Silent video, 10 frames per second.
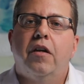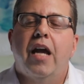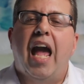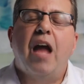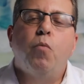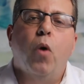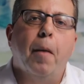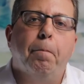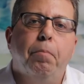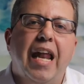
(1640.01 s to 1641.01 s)
And what a
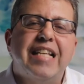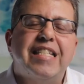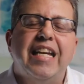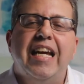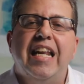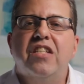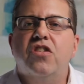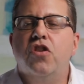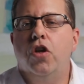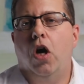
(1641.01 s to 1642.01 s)
blessing it is
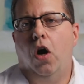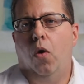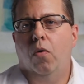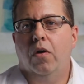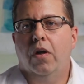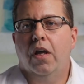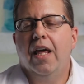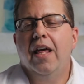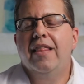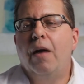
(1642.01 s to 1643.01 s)
to know
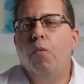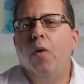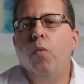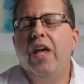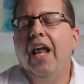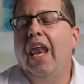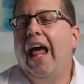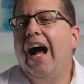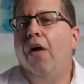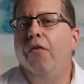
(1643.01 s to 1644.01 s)
that when we
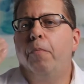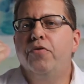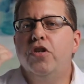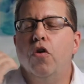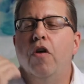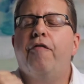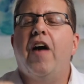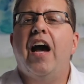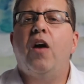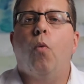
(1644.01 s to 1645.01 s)
allow the
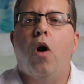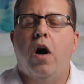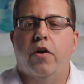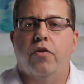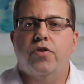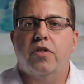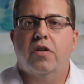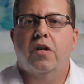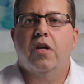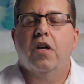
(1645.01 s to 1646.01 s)
purifying waters
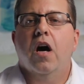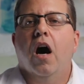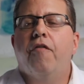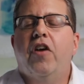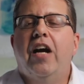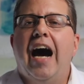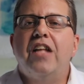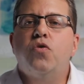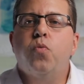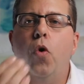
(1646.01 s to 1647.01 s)
of
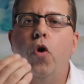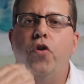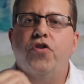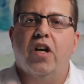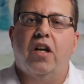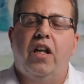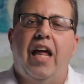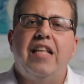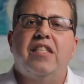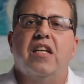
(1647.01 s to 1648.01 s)
God's Word to
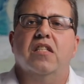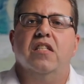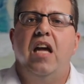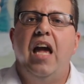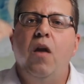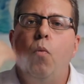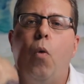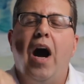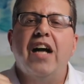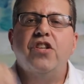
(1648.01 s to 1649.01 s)
cleanse us and
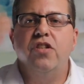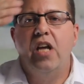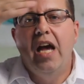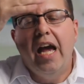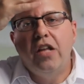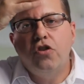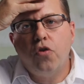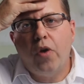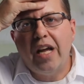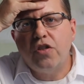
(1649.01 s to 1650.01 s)
wash us and
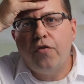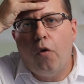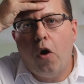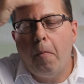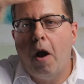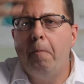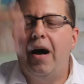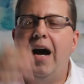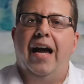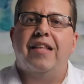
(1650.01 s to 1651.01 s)
transform our
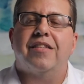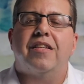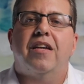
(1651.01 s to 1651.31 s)
minds,